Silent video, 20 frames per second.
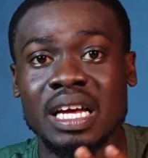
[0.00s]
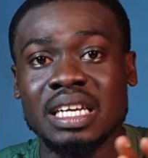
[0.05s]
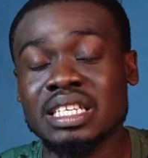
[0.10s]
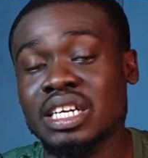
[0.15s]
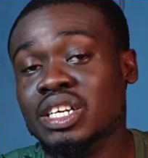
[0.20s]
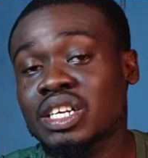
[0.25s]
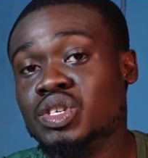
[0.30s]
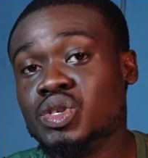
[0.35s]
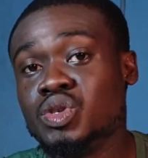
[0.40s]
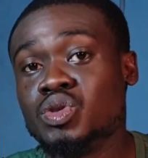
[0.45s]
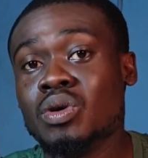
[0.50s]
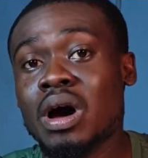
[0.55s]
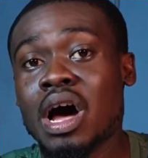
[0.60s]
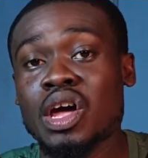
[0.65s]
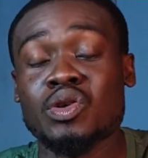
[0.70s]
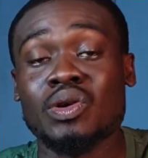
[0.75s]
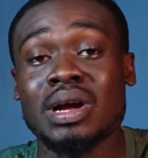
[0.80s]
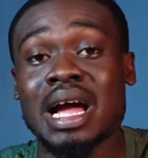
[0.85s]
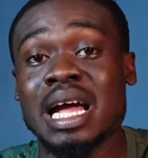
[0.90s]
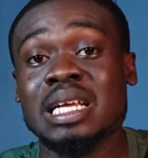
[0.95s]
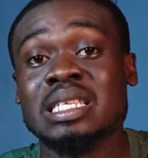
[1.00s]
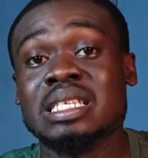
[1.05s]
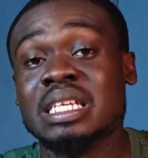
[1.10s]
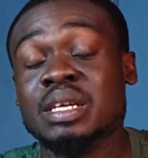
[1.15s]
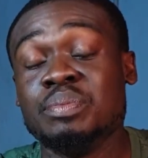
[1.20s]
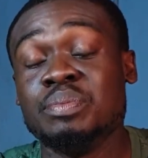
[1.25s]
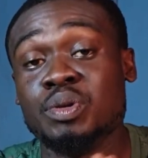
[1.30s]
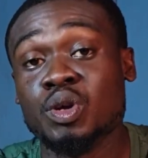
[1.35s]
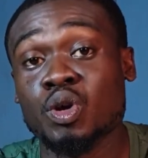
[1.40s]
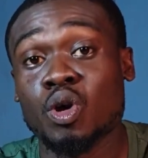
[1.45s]
There is no how you can
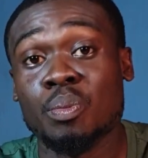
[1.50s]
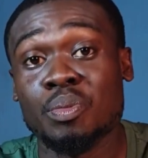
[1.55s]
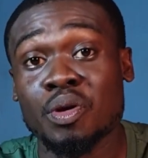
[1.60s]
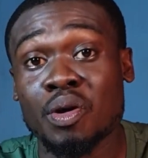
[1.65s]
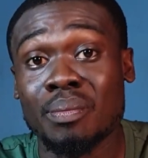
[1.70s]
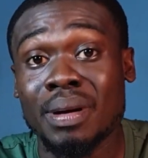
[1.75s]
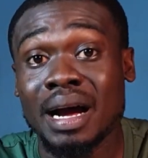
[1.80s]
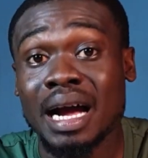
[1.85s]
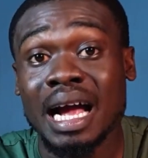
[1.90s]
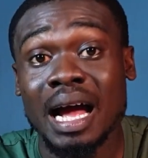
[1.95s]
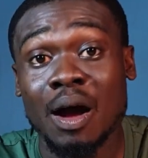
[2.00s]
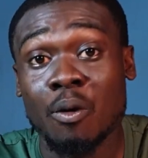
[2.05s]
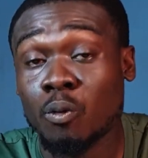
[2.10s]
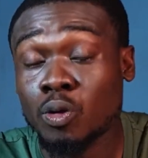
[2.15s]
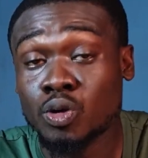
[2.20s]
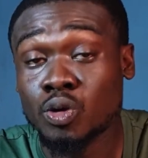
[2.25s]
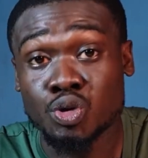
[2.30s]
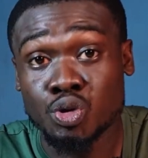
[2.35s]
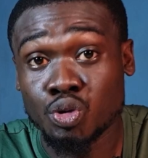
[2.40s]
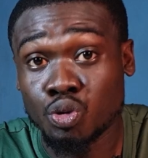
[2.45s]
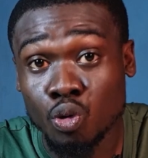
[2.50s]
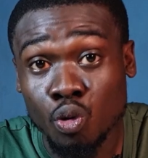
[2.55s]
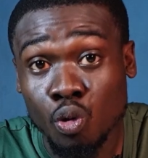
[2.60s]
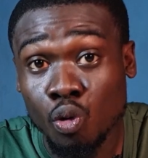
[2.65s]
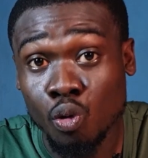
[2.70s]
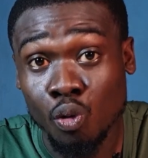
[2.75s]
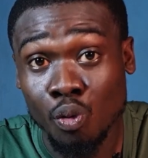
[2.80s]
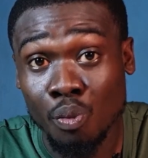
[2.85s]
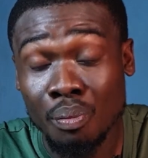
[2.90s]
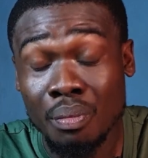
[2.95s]
easily pick up your bag and want to go
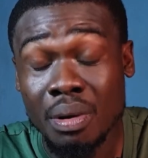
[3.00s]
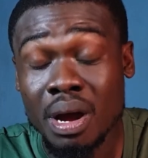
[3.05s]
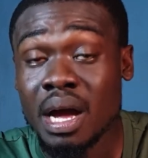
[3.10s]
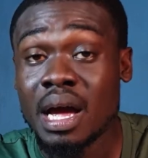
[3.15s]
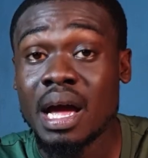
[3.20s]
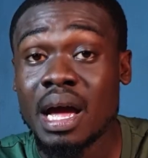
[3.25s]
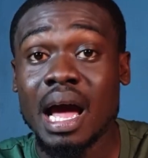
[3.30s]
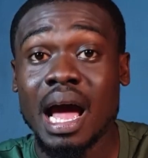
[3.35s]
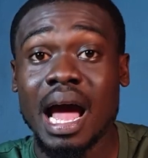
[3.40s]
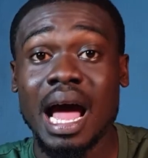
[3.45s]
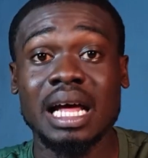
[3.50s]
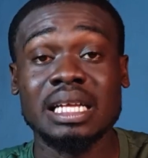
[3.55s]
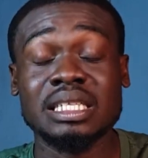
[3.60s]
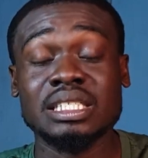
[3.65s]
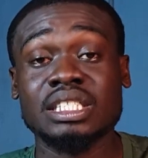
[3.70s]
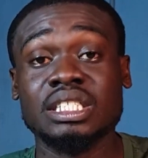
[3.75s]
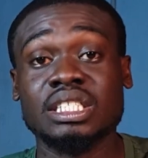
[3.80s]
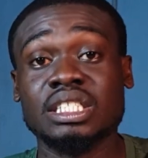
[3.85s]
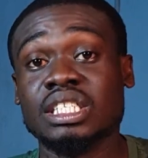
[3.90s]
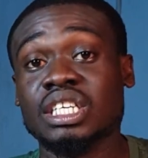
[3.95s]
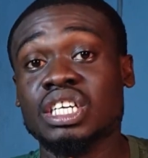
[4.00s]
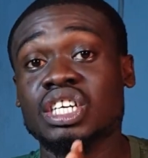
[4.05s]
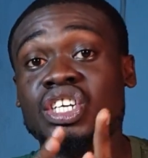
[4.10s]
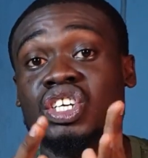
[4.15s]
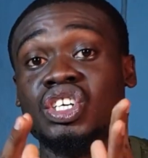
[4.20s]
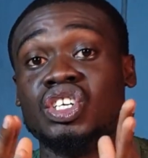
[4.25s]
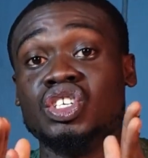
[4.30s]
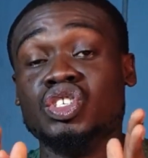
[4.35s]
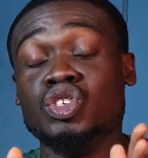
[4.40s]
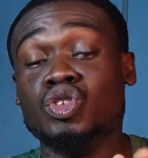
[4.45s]
home, and
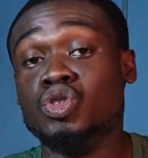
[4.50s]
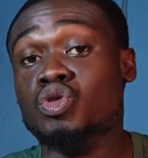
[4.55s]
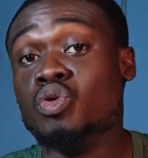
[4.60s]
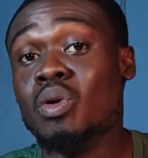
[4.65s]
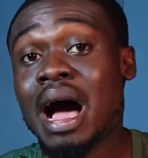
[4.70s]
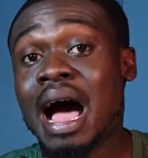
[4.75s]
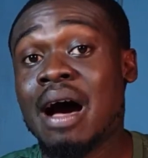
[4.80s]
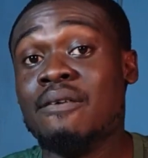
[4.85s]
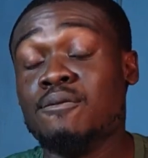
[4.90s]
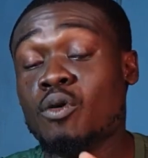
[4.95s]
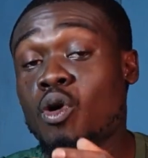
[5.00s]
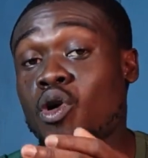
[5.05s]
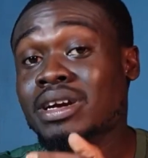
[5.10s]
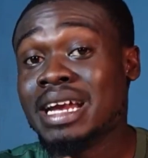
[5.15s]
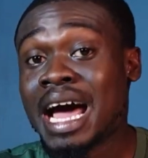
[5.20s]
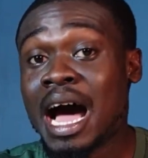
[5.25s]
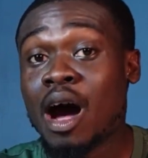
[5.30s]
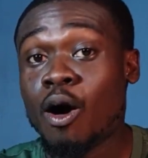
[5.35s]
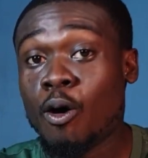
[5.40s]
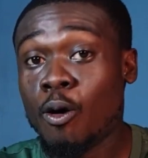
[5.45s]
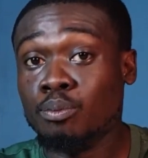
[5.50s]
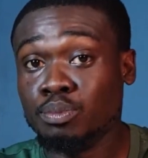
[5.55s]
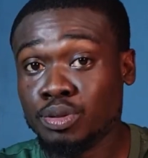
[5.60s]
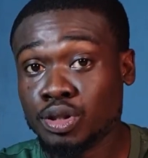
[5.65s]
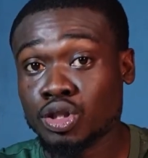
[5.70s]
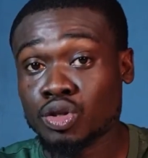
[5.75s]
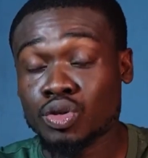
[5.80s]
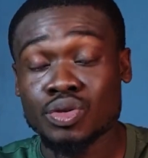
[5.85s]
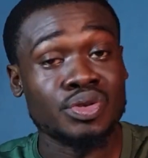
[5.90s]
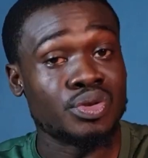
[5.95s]
you don't have other
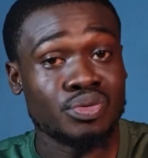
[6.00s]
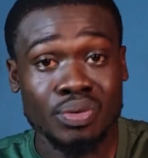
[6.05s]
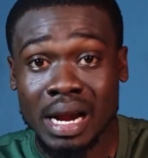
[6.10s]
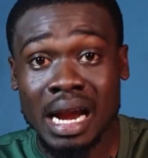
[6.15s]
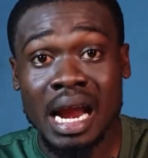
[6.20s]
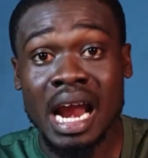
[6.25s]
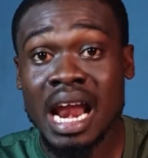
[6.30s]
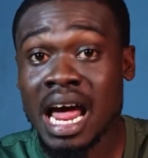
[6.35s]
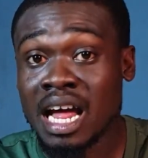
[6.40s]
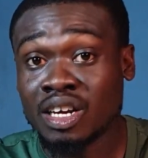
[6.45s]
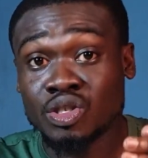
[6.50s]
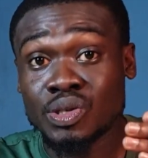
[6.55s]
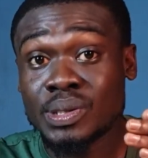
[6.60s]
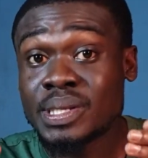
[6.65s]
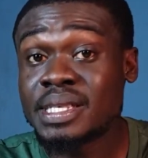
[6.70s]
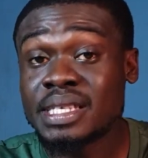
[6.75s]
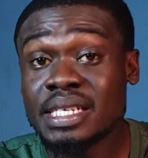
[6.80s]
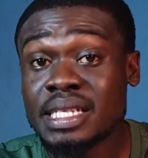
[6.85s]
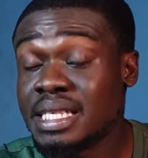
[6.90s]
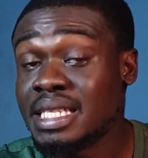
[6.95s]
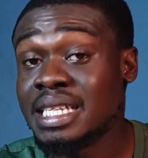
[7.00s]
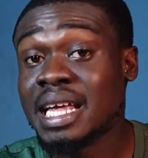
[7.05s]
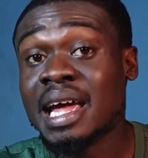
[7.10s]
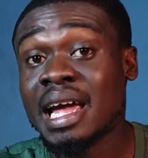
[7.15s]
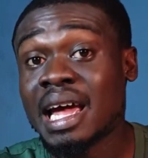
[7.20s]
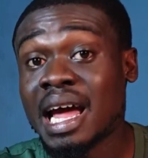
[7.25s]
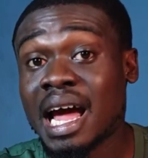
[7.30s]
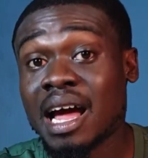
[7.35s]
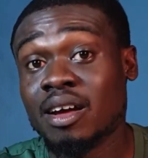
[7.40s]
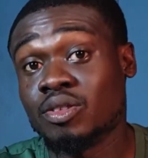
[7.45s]
options rather than just sit
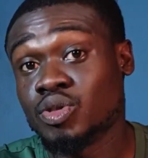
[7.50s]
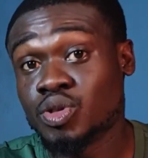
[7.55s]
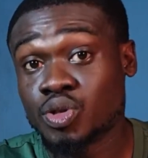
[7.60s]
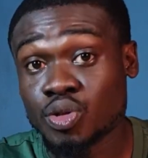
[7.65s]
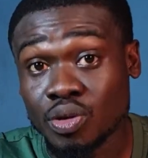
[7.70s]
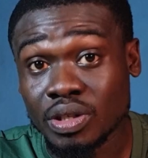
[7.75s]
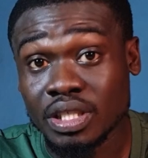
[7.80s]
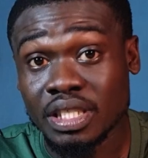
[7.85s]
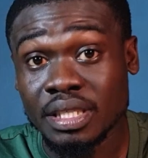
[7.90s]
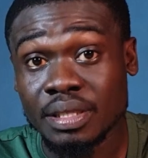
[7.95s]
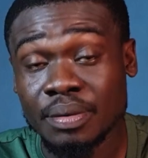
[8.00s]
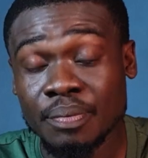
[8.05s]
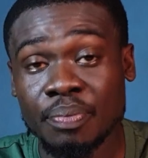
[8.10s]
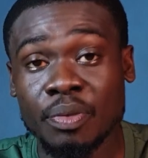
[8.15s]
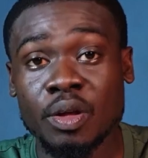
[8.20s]
there and study.